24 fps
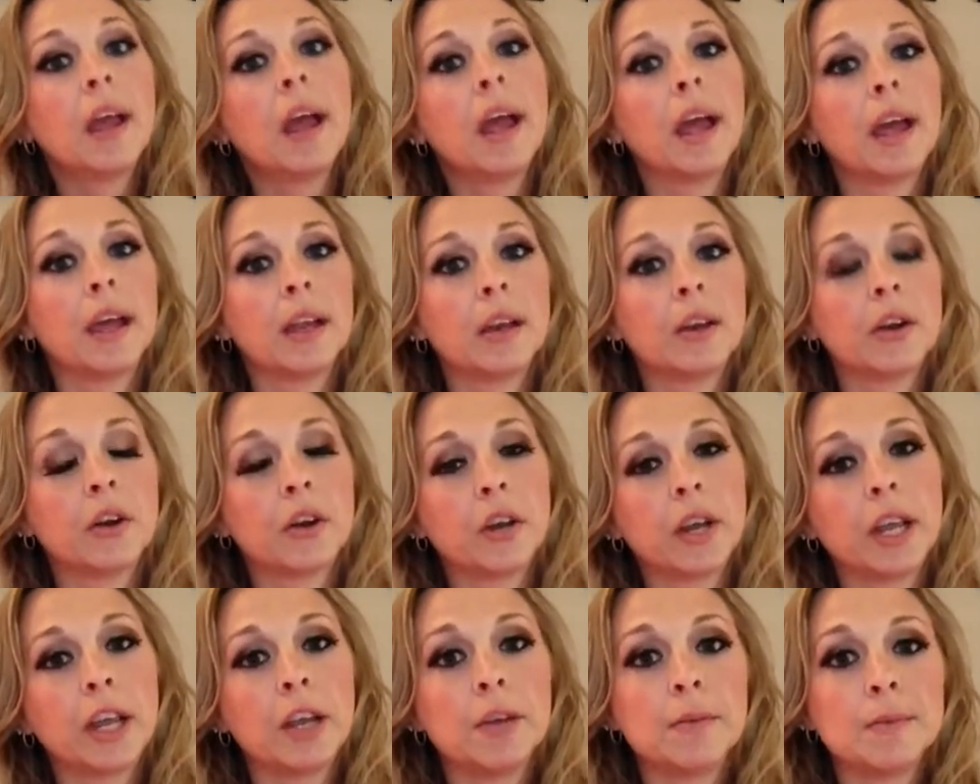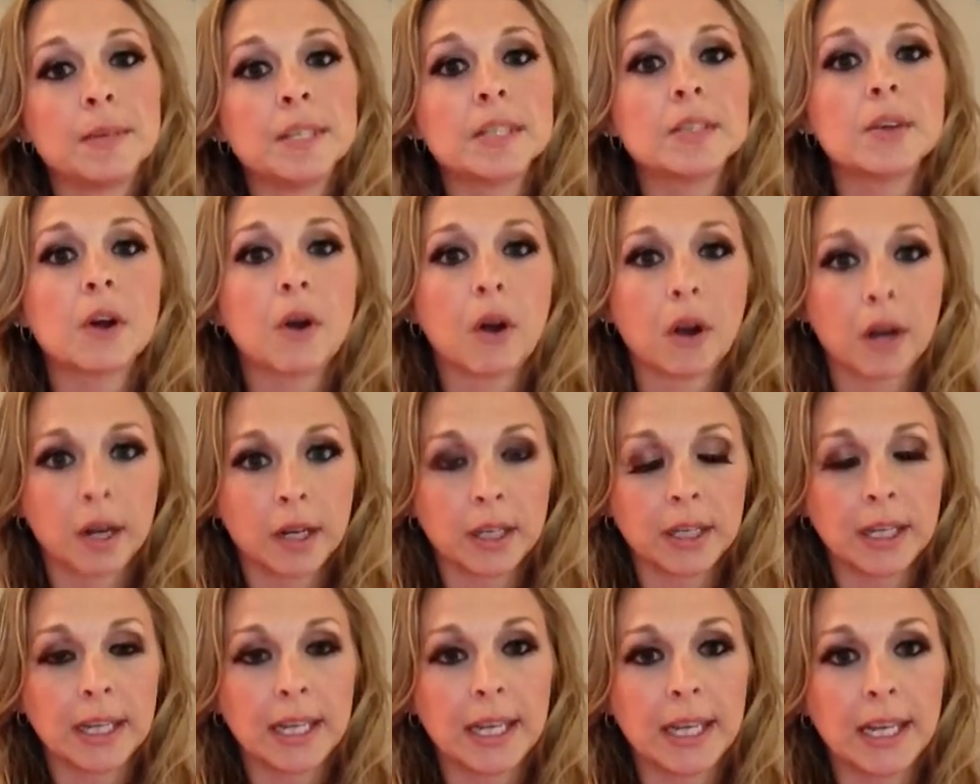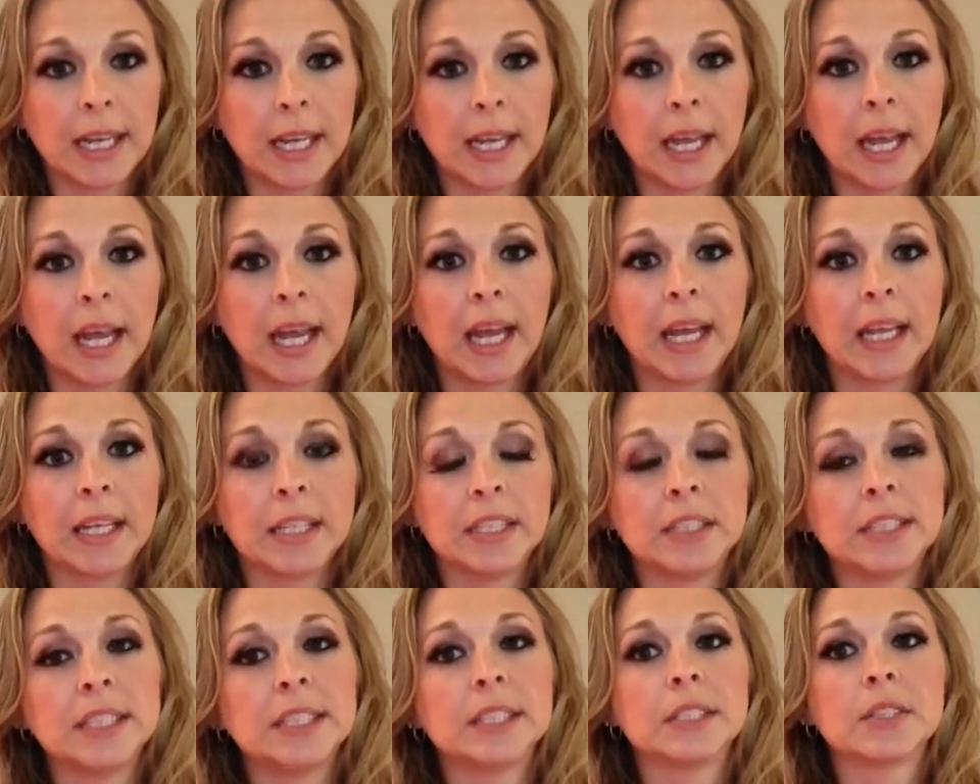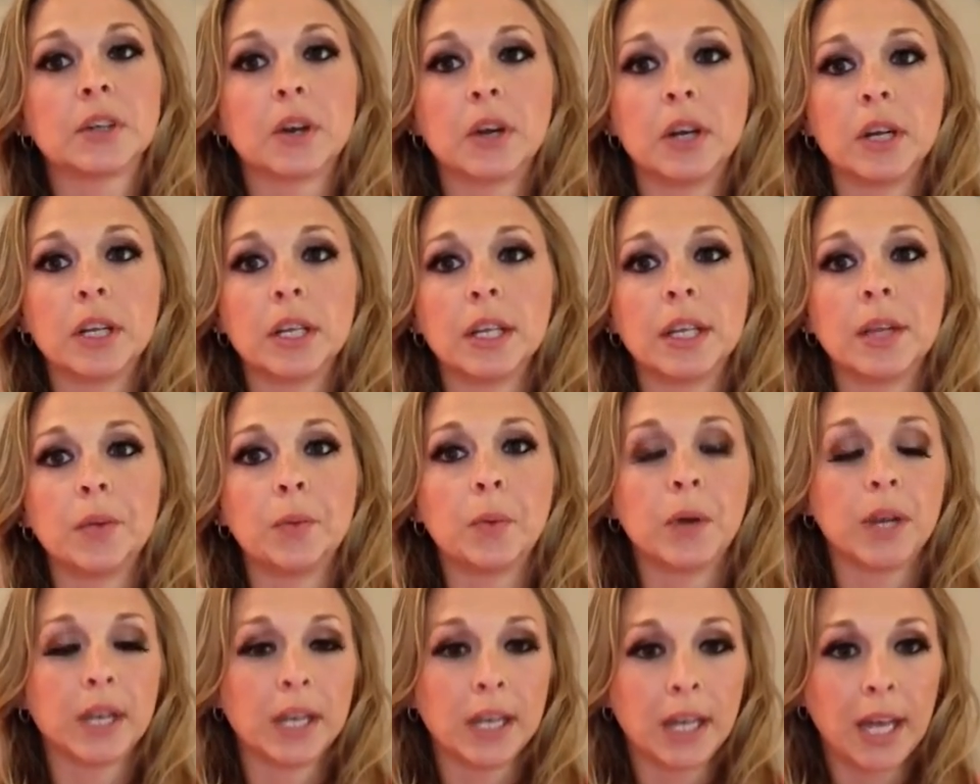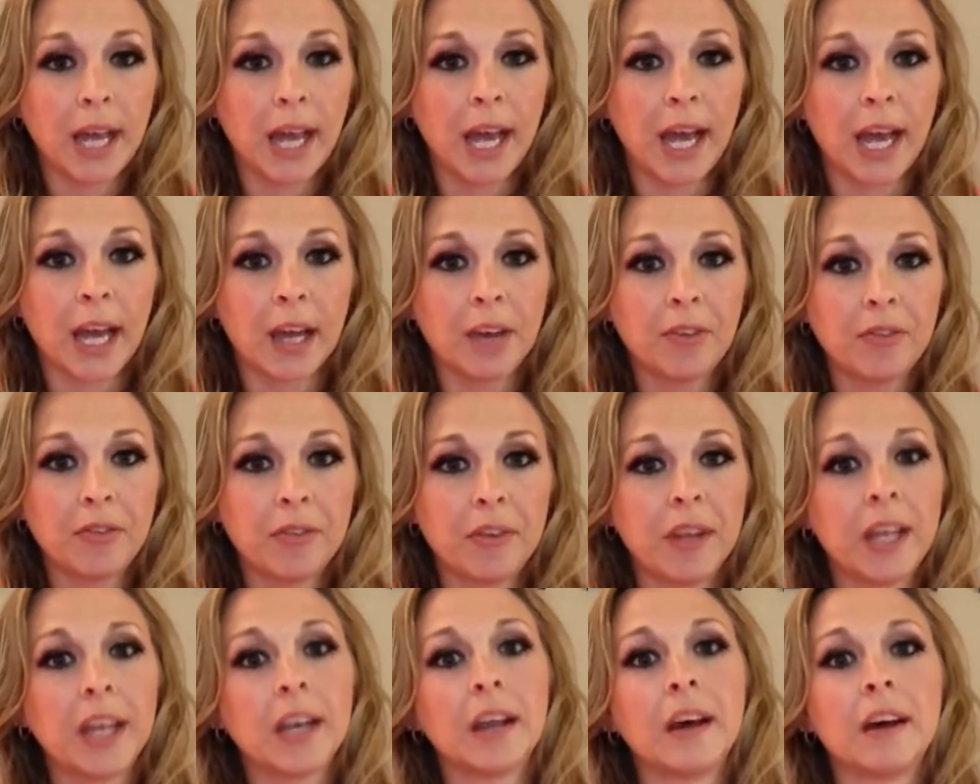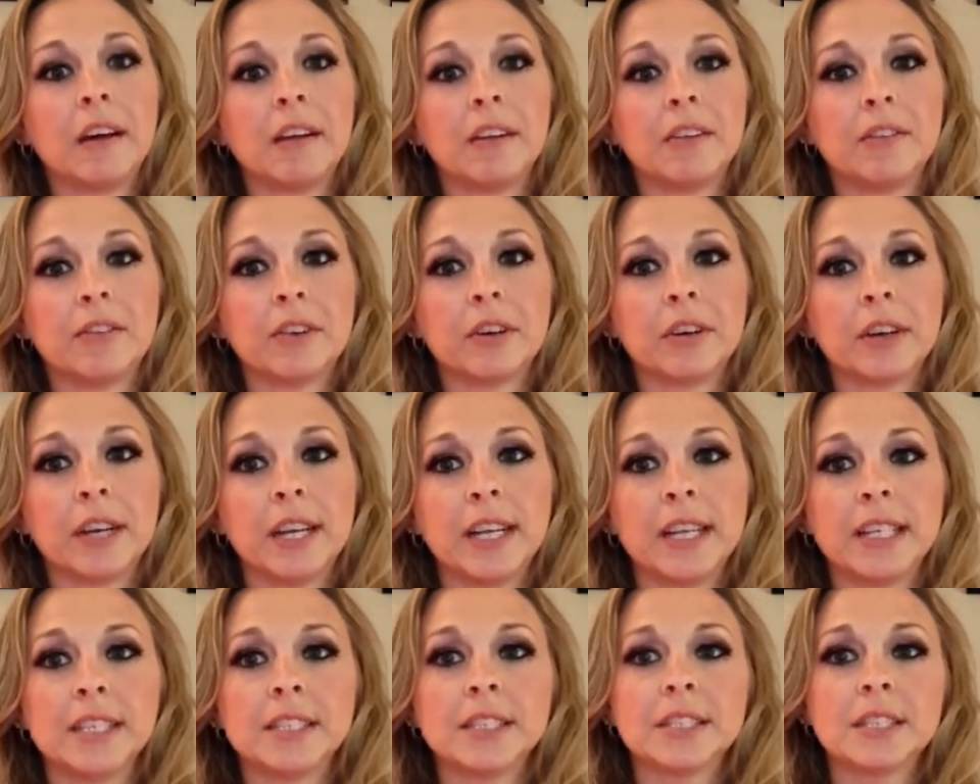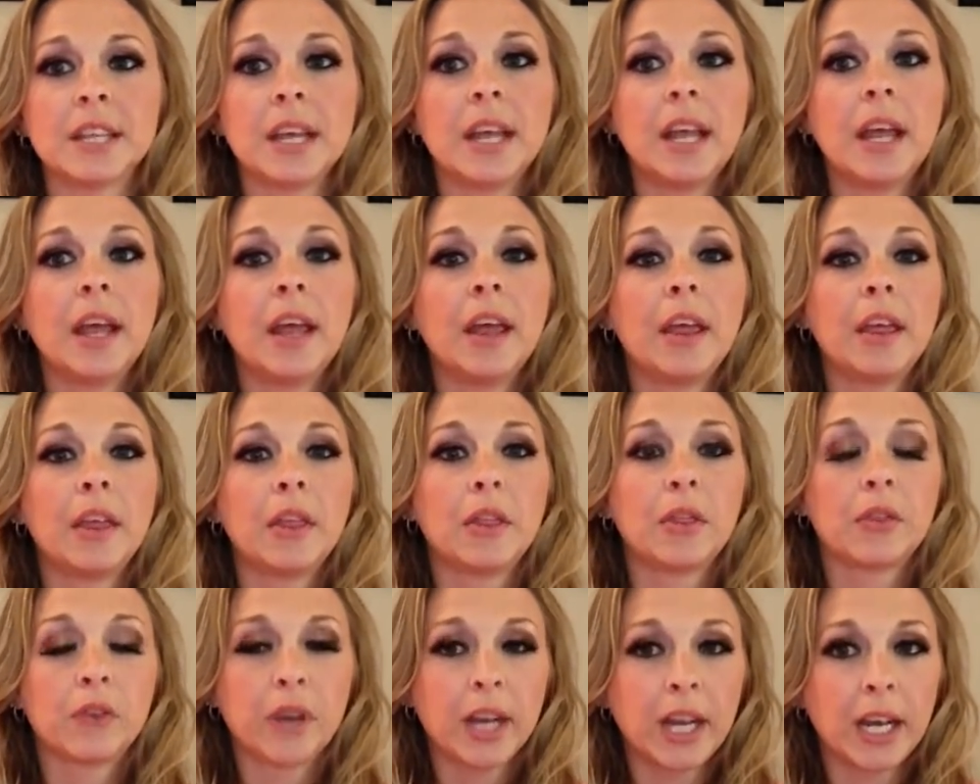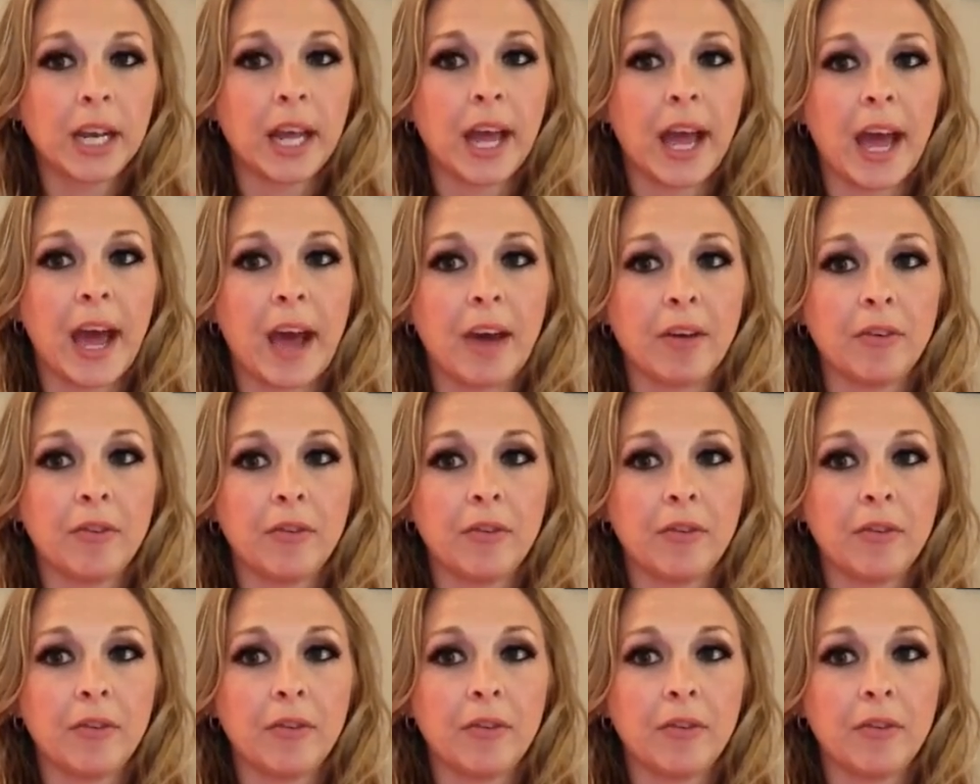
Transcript: and her name is Hartley, and she's currently 1.5, and Oliver is 3.5.